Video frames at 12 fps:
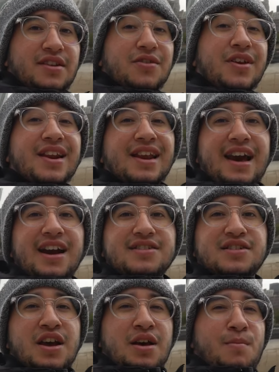you can
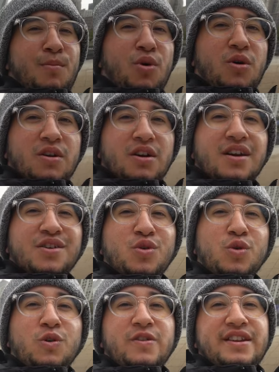catch more
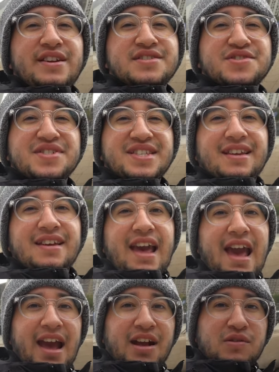cool and interesting
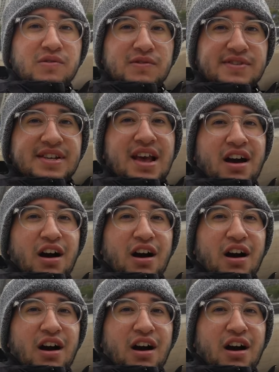angles